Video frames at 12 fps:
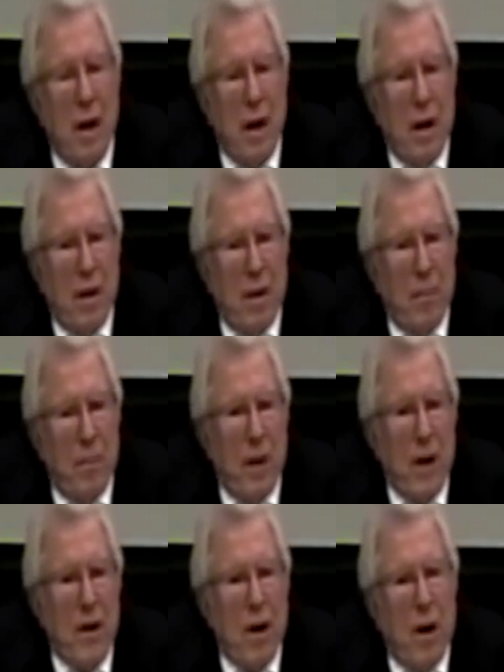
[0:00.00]
Um,
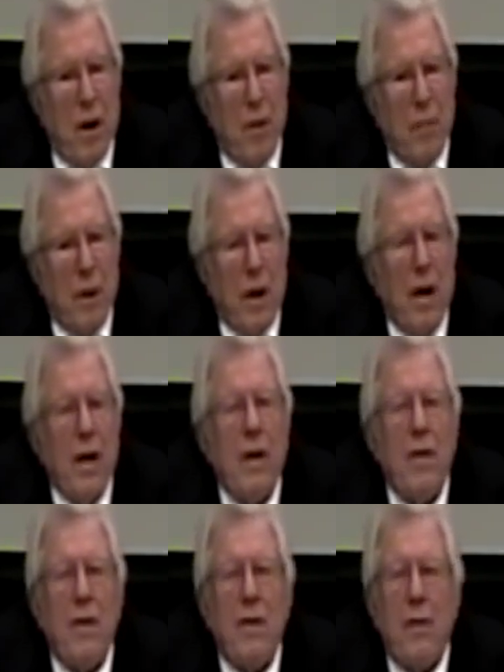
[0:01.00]
later on, when I
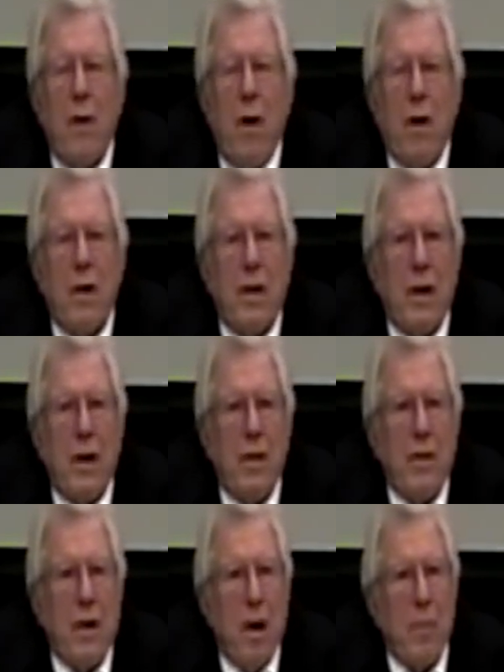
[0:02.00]
uh, taught
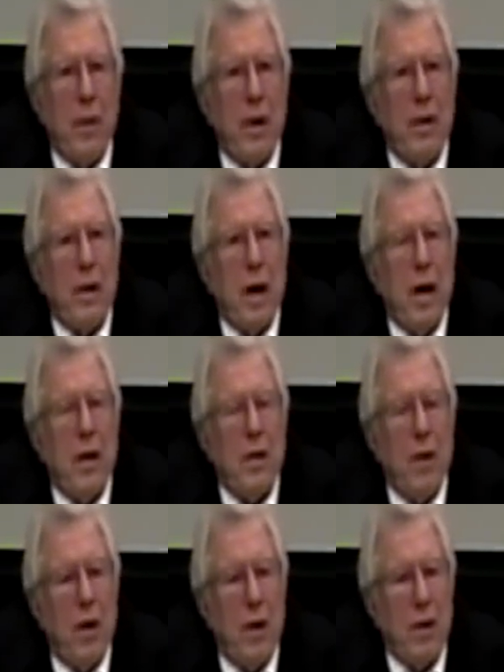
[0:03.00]
in communist
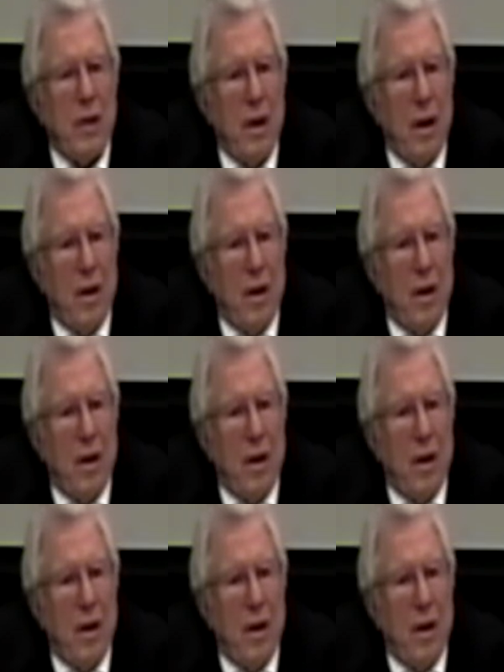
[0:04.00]
territories,